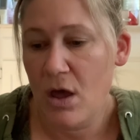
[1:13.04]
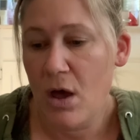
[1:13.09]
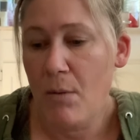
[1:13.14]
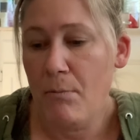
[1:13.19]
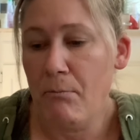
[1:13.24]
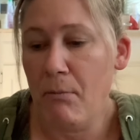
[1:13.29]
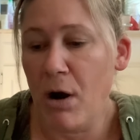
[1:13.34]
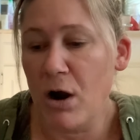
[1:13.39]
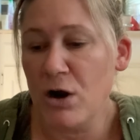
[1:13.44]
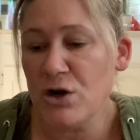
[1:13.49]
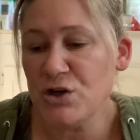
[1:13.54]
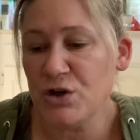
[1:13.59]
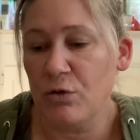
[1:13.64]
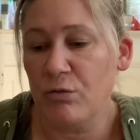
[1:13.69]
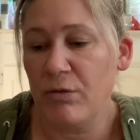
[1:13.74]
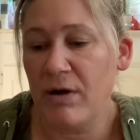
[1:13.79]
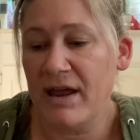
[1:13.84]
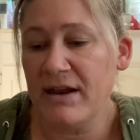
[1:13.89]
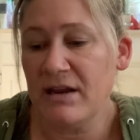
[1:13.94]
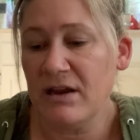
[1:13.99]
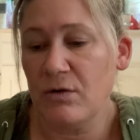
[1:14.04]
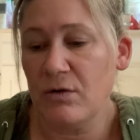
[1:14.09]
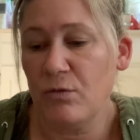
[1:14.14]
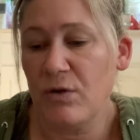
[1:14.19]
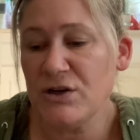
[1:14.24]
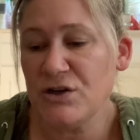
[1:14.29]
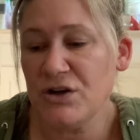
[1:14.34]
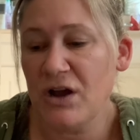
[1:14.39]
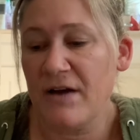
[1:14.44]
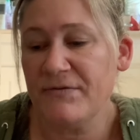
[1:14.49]
Marshall ru
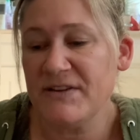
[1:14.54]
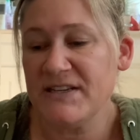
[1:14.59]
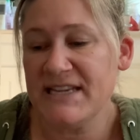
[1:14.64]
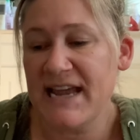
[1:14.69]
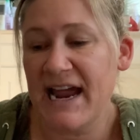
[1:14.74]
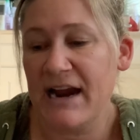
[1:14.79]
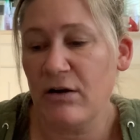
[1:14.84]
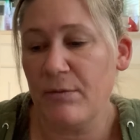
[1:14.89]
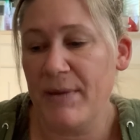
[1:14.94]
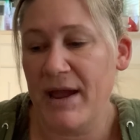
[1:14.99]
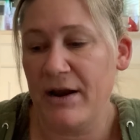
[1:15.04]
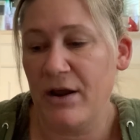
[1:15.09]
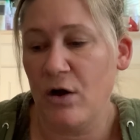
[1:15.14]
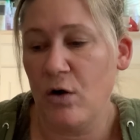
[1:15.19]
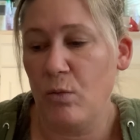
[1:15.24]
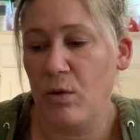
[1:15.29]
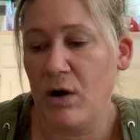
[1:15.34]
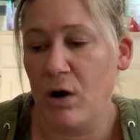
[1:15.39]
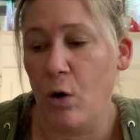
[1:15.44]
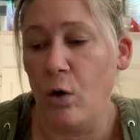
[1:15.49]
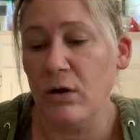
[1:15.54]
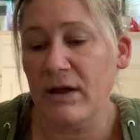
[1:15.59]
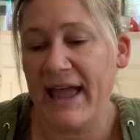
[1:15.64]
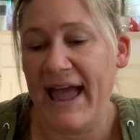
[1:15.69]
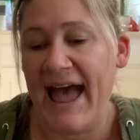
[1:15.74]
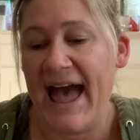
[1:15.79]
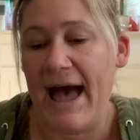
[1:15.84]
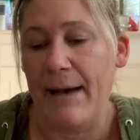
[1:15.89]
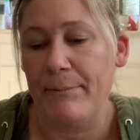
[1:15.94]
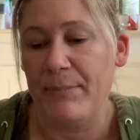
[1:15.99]
rushed off to Sacramento where Old
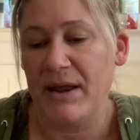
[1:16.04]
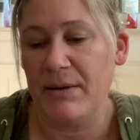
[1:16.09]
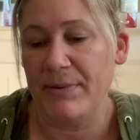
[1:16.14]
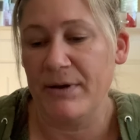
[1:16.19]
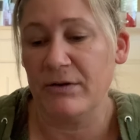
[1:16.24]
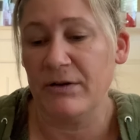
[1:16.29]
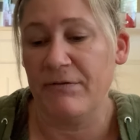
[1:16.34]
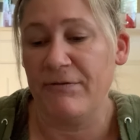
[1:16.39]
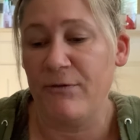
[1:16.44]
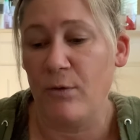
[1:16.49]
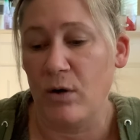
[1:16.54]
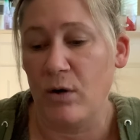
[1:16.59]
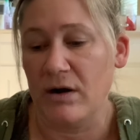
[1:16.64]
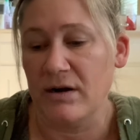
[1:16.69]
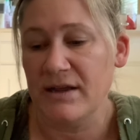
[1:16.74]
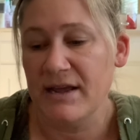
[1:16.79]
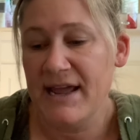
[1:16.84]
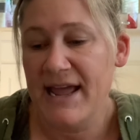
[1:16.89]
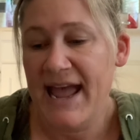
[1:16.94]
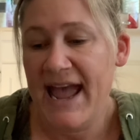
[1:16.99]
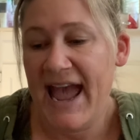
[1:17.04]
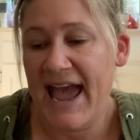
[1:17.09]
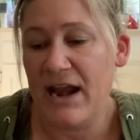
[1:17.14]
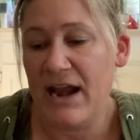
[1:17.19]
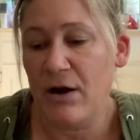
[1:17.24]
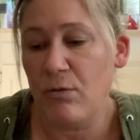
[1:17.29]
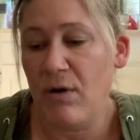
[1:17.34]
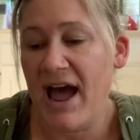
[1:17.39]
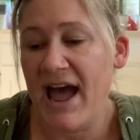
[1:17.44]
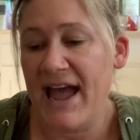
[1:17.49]
Cap had built a fort and
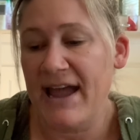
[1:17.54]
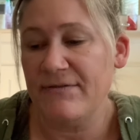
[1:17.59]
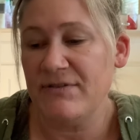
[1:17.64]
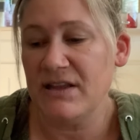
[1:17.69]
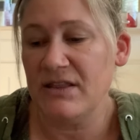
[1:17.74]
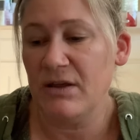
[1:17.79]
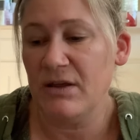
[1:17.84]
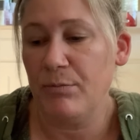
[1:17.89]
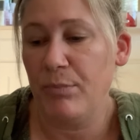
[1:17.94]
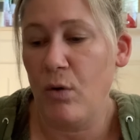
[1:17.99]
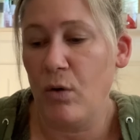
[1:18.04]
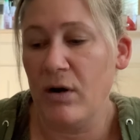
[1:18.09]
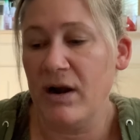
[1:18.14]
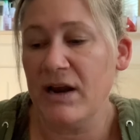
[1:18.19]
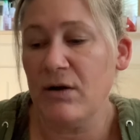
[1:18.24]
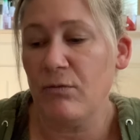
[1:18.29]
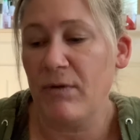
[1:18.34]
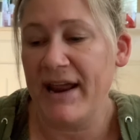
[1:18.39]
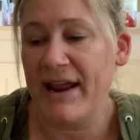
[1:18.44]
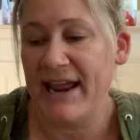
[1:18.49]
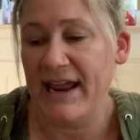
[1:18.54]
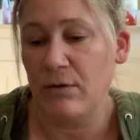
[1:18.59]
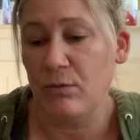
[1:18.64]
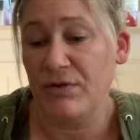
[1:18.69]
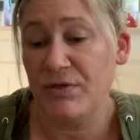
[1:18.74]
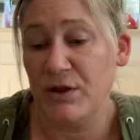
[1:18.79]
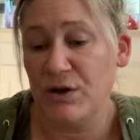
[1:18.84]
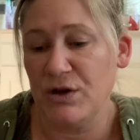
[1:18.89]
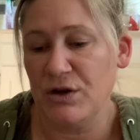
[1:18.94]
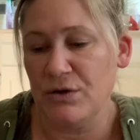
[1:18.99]
arrived in the pouring rain
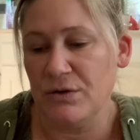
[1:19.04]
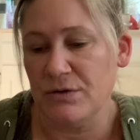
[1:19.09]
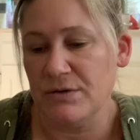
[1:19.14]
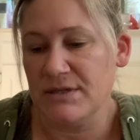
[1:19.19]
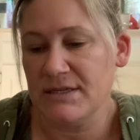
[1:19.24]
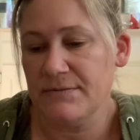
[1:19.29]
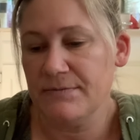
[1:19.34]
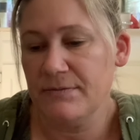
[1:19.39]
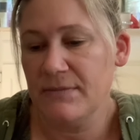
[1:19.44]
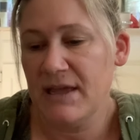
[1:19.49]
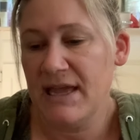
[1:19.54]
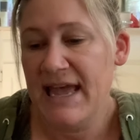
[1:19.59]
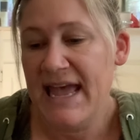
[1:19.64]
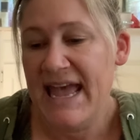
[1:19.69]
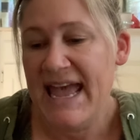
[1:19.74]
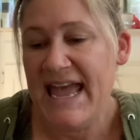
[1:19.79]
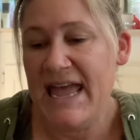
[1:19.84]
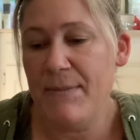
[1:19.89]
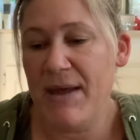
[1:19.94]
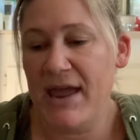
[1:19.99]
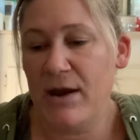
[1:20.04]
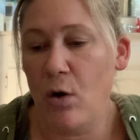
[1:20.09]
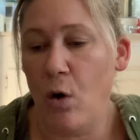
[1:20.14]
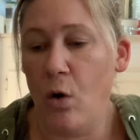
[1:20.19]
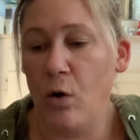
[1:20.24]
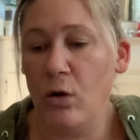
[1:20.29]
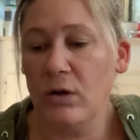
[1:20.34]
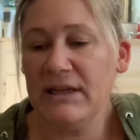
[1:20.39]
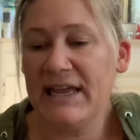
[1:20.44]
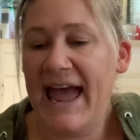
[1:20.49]
with the news. He made
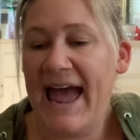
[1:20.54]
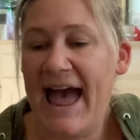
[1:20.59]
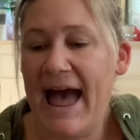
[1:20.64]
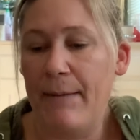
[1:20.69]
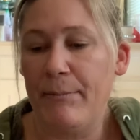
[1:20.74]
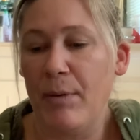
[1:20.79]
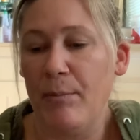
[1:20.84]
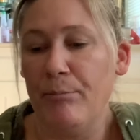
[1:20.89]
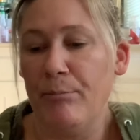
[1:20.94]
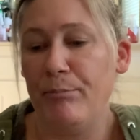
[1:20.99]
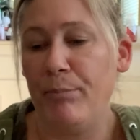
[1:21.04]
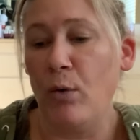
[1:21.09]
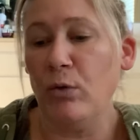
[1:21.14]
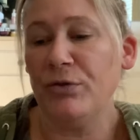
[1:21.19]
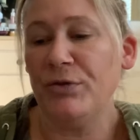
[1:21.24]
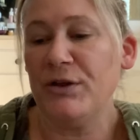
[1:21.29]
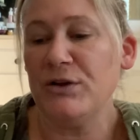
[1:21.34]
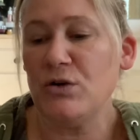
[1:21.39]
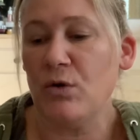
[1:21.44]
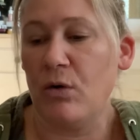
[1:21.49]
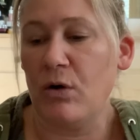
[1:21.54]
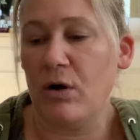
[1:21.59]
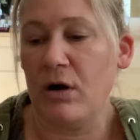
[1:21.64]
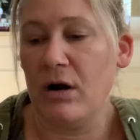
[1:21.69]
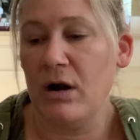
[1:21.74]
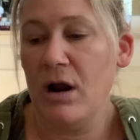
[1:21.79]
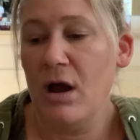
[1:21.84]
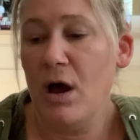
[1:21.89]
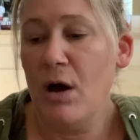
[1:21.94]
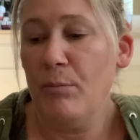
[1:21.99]
Old Cap bolt the
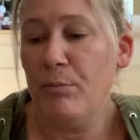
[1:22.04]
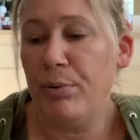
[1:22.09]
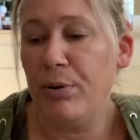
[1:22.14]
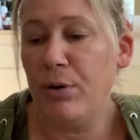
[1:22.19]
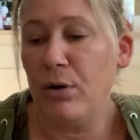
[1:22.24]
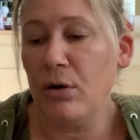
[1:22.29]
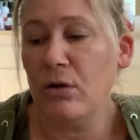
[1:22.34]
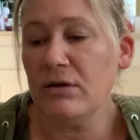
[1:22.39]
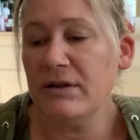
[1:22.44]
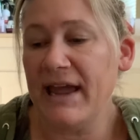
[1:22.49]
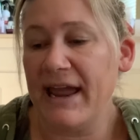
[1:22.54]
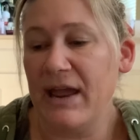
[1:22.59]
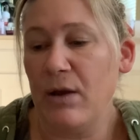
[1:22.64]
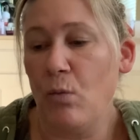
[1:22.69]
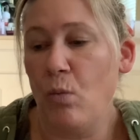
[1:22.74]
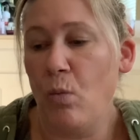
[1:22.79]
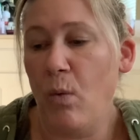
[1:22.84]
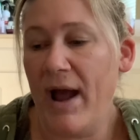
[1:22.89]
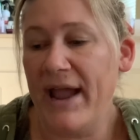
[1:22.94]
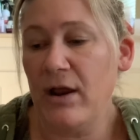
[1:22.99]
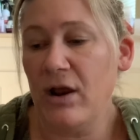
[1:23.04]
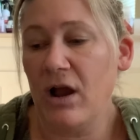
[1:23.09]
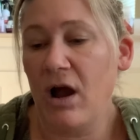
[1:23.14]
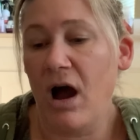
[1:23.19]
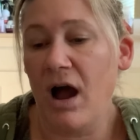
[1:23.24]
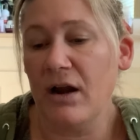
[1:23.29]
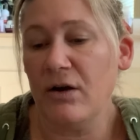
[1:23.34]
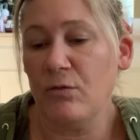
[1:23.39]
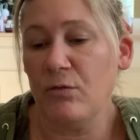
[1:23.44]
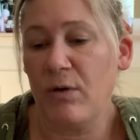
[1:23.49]
door, pulled a white
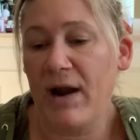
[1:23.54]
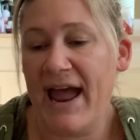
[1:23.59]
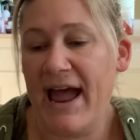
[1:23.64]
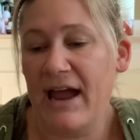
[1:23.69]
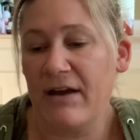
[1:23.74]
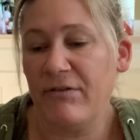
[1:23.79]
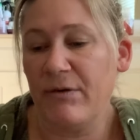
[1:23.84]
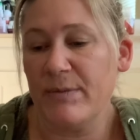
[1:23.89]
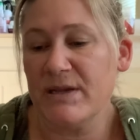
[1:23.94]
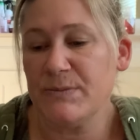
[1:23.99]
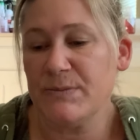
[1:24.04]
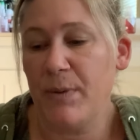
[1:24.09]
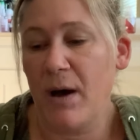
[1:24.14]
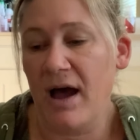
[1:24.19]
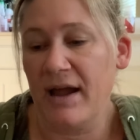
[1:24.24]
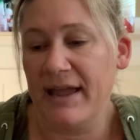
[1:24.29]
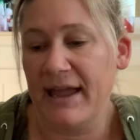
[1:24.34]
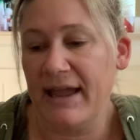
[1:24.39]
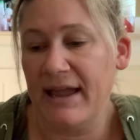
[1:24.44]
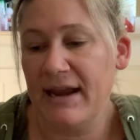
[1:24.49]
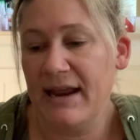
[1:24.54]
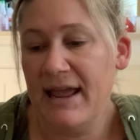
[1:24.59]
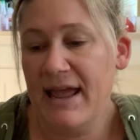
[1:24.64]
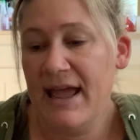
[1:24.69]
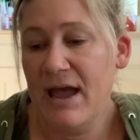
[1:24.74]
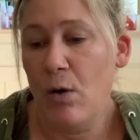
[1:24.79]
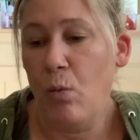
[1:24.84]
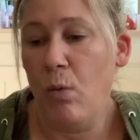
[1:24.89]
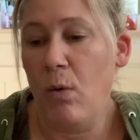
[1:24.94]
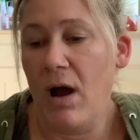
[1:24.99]
cotton rag from his pocket
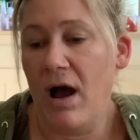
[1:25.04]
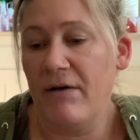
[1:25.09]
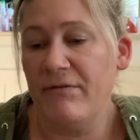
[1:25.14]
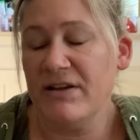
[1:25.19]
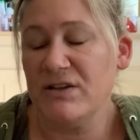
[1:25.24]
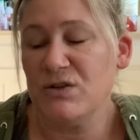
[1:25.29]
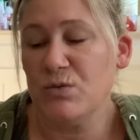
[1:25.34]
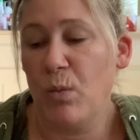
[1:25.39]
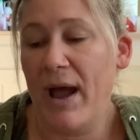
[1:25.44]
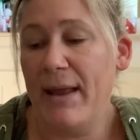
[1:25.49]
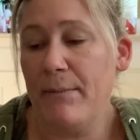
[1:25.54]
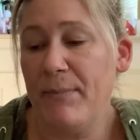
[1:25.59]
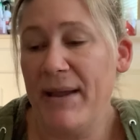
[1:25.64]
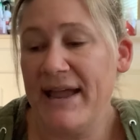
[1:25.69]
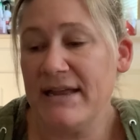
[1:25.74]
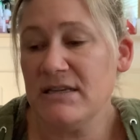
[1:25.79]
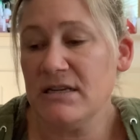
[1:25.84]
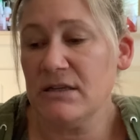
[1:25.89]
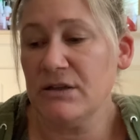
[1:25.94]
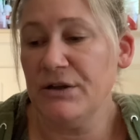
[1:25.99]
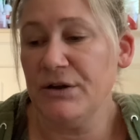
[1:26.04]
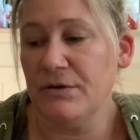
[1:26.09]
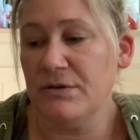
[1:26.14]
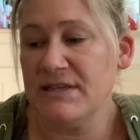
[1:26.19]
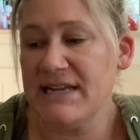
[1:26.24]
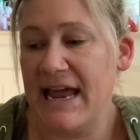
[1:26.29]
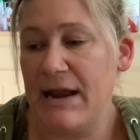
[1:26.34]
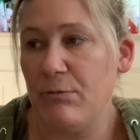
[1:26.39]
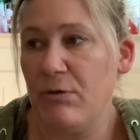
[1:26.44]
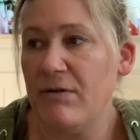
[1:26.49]
of his wet pantaloons,
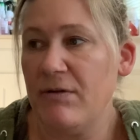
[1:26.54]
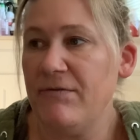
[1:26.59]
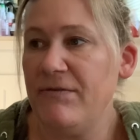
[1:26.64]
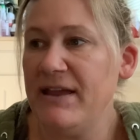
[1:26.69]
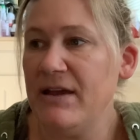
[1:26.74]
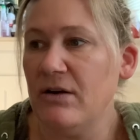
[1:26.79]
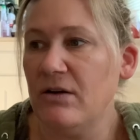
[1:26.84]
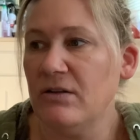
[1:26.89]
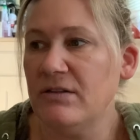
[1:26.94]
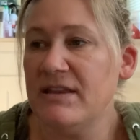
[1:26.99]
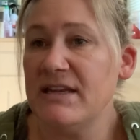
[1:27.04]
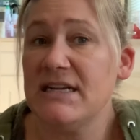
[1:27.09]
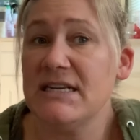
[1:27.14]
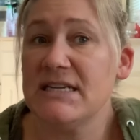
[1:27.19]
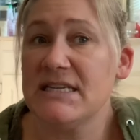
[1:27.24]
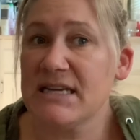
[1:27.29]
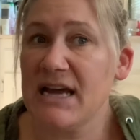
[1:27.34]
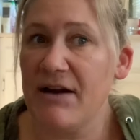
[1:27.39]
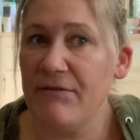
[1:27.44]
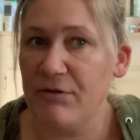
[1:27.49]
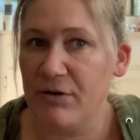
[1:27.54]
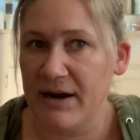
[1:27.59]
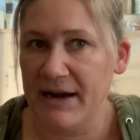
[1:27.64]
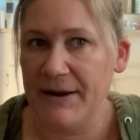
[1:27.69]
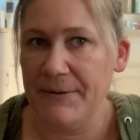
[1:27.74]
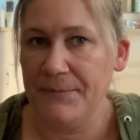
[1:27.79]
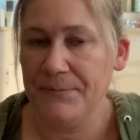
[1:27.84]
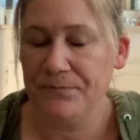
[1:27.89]
and revealed the discovery.